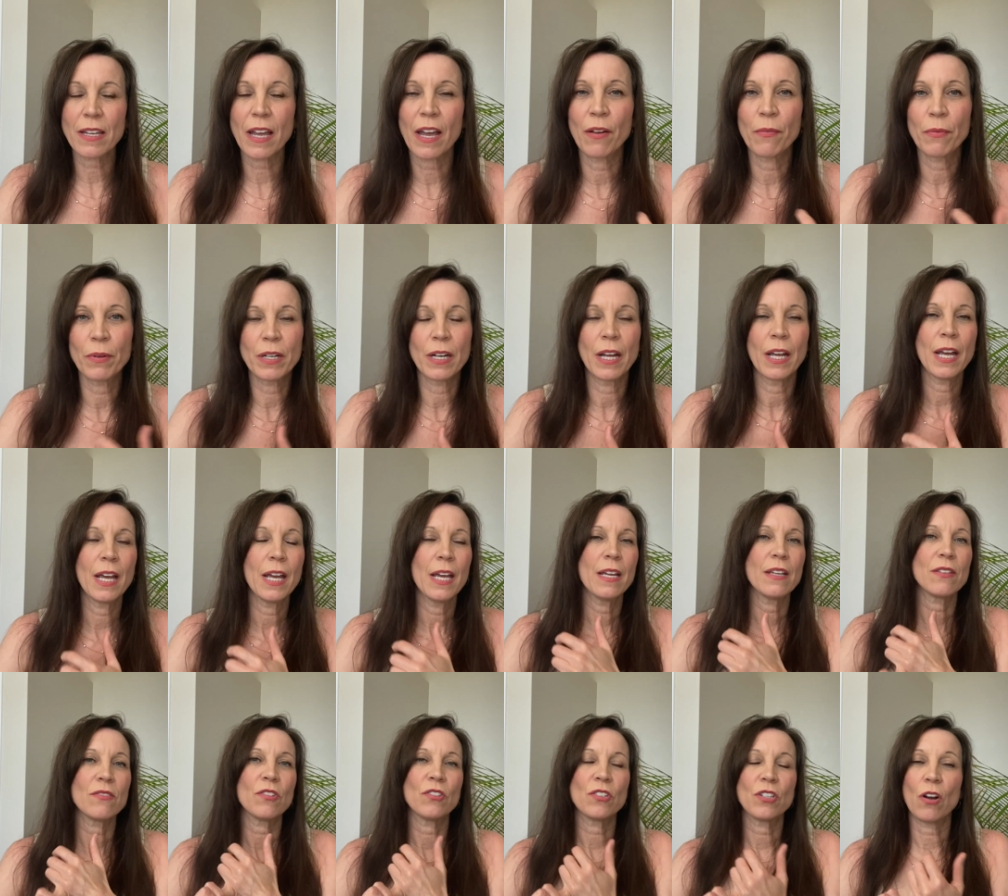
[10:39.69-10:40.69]
I would,
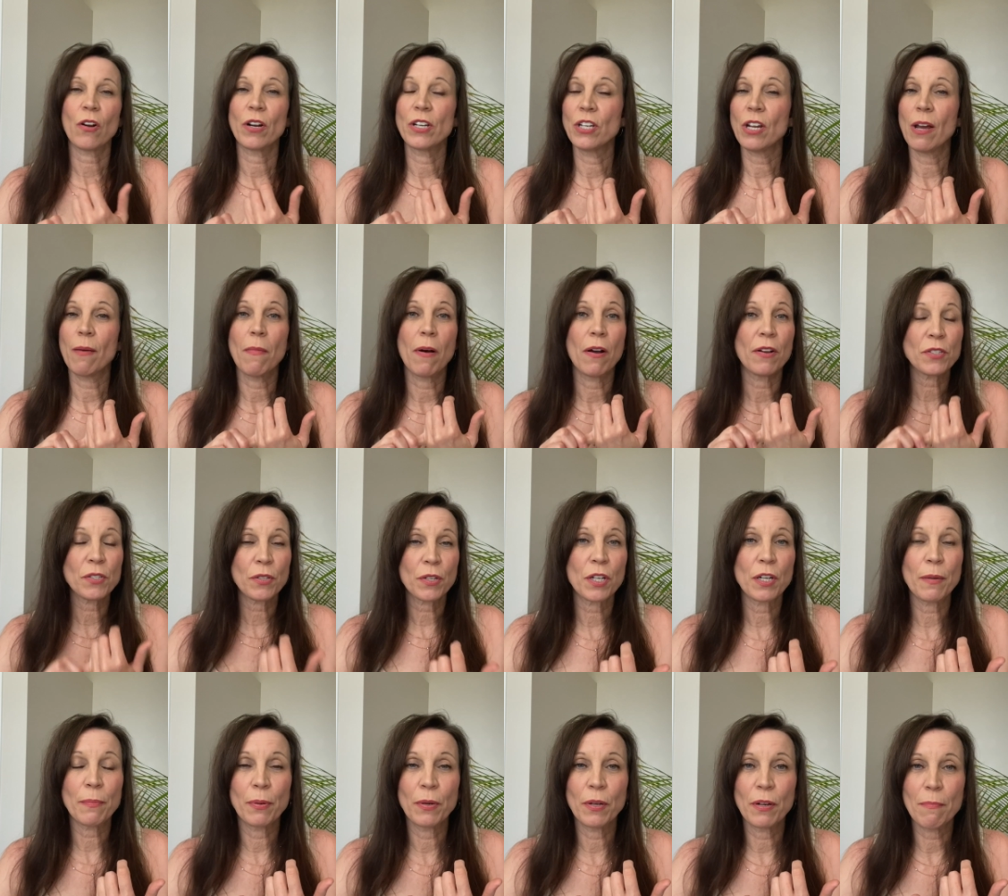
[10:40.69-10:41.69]
so I'm also
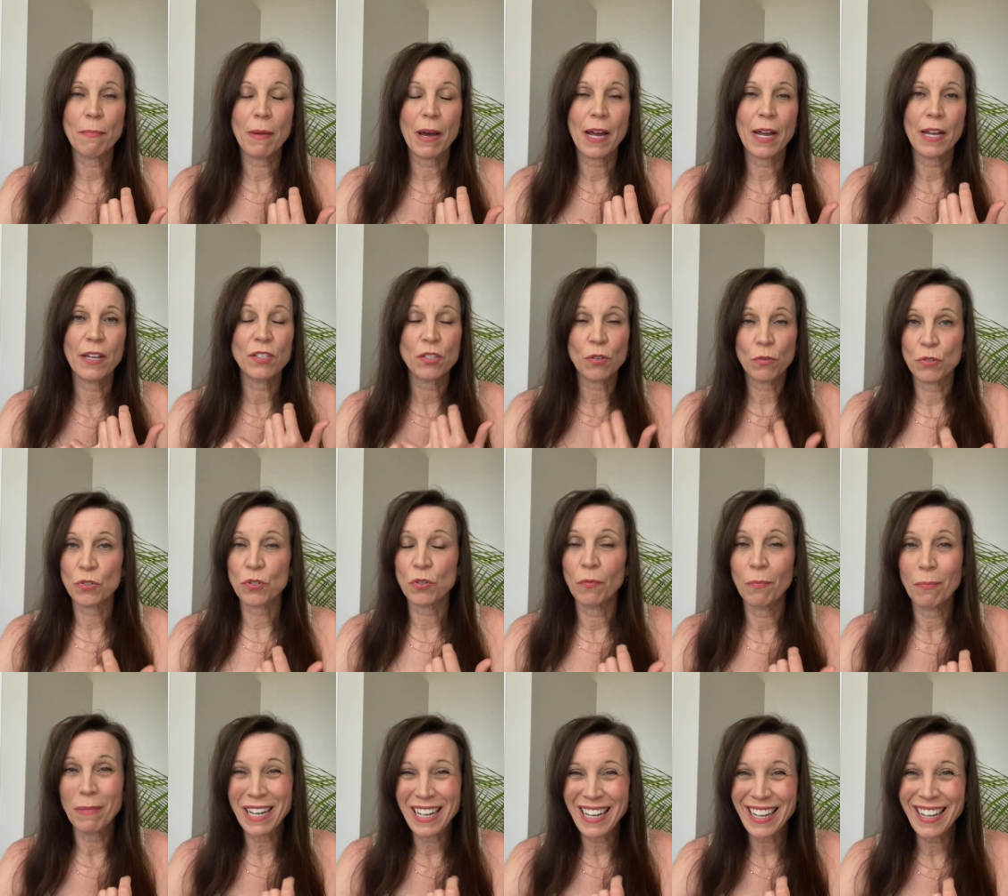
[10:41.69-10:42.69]
going to put my social
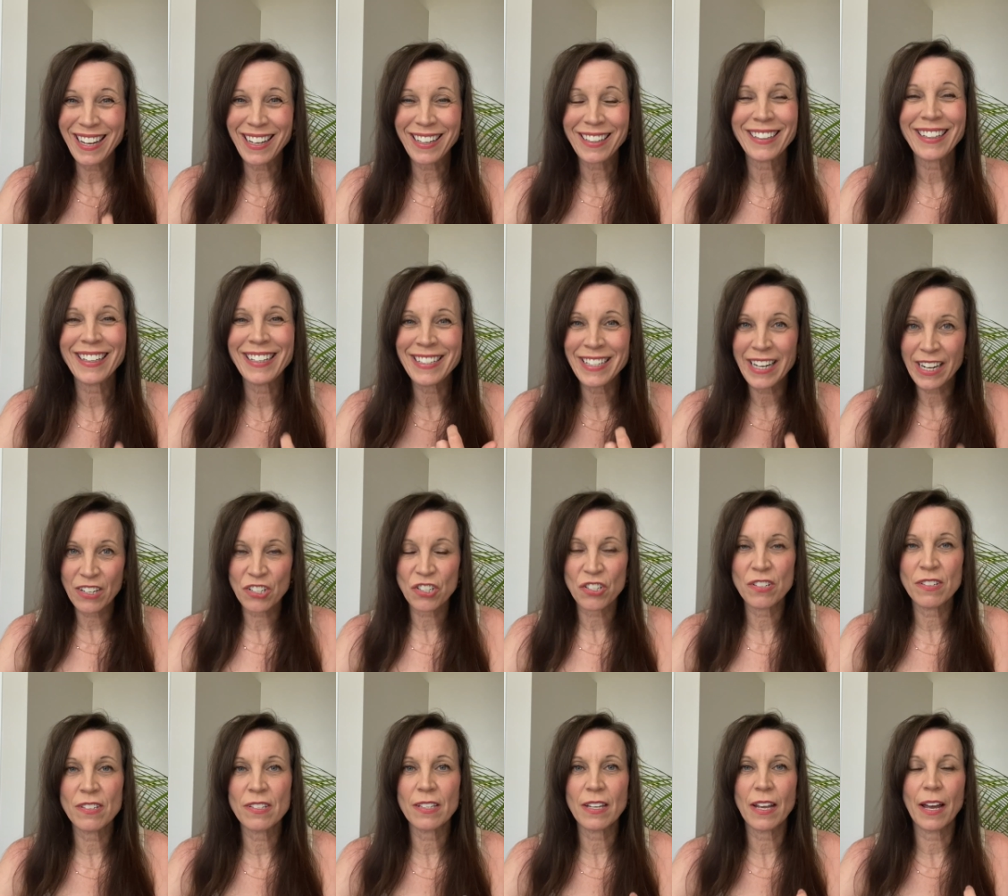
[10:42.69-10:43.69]
media
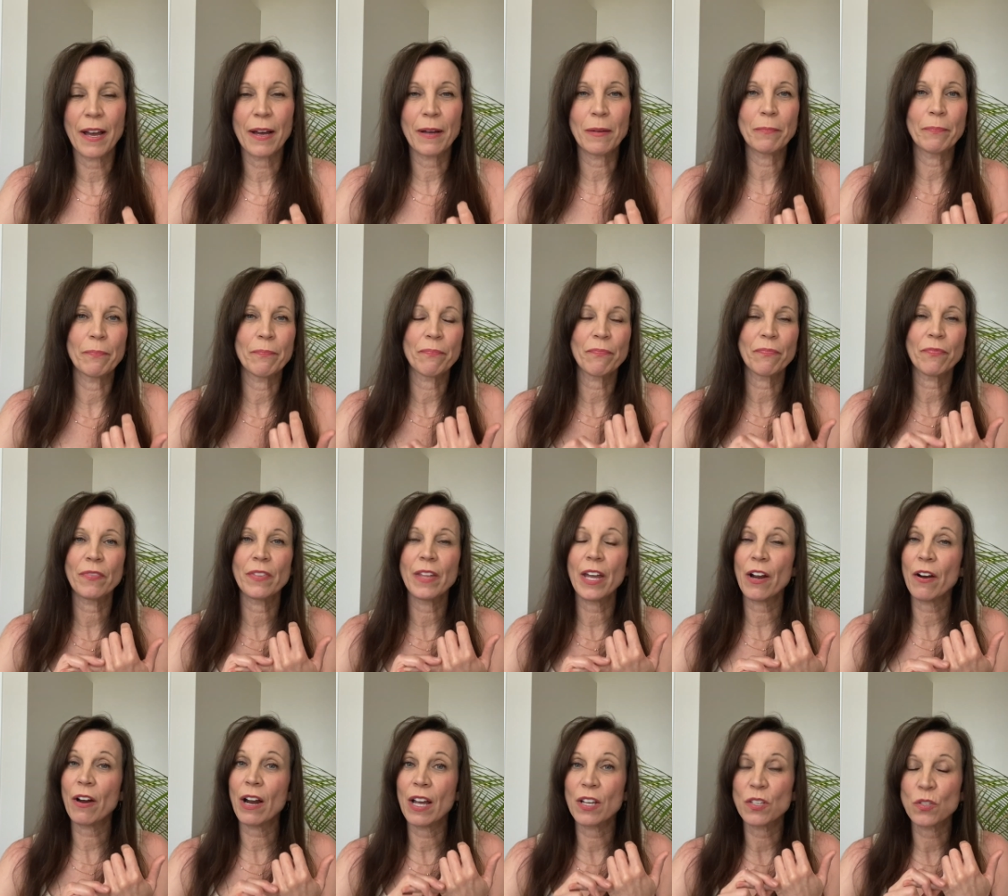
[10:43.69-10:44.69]
connections um,
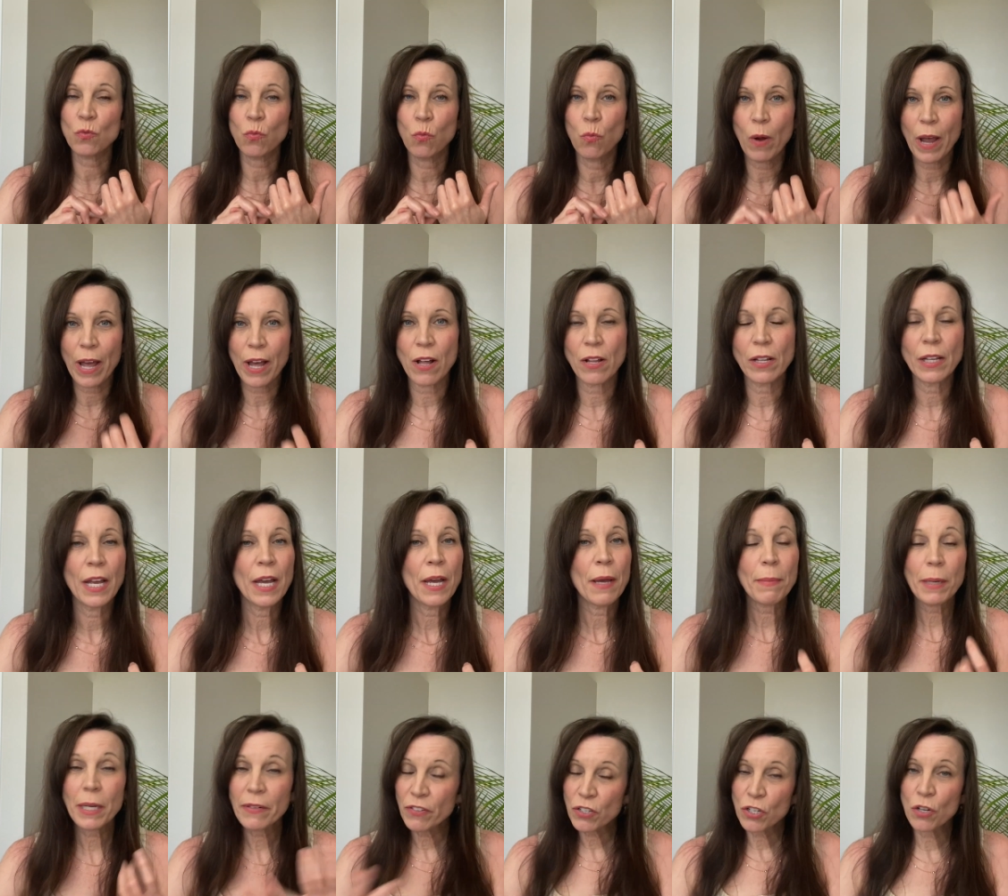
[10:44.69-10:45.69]
there as well.
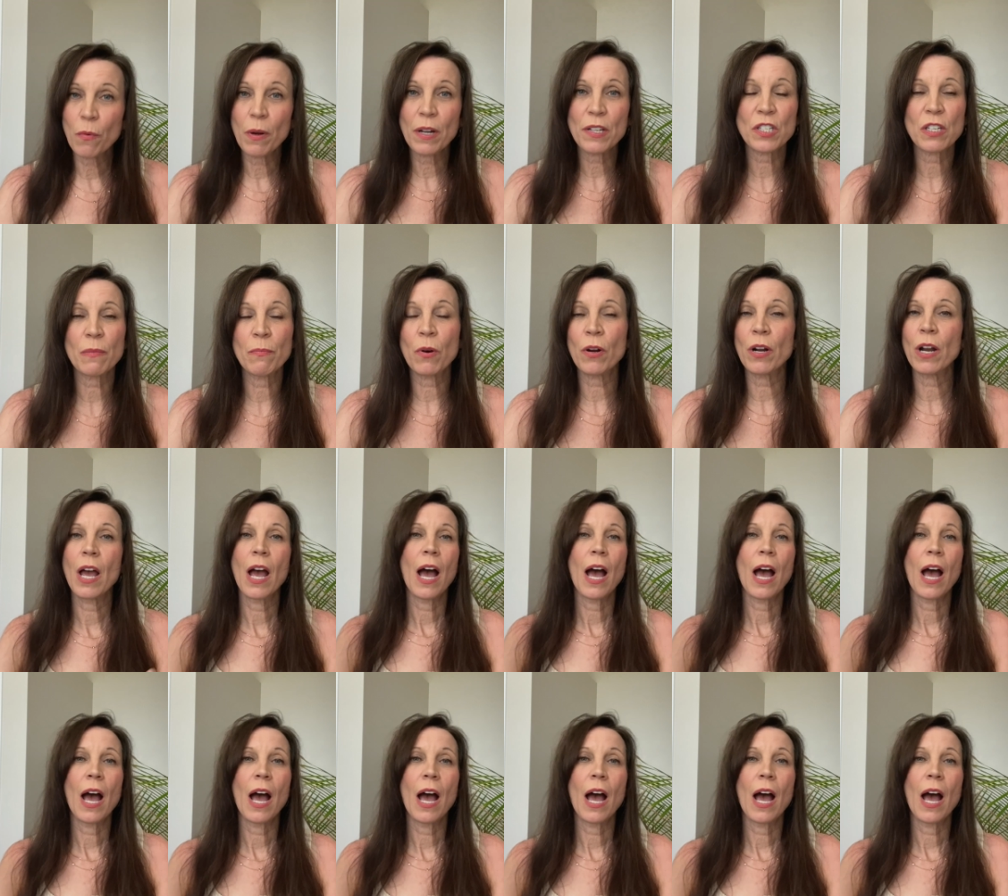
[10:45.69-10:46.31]
But if you do want some more,